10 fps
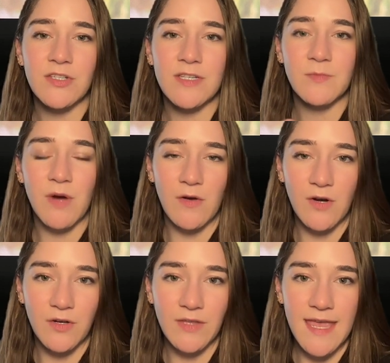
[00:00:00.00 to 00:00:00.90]
She has
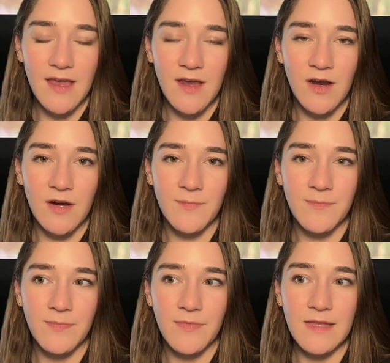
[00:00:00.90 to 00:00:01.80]
brown curly hair
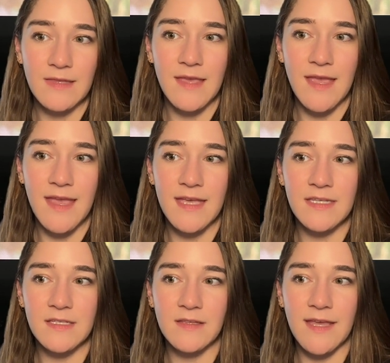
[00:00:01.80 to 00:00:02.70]

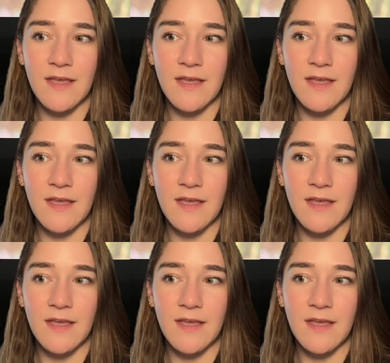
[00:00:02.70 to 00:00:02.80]
and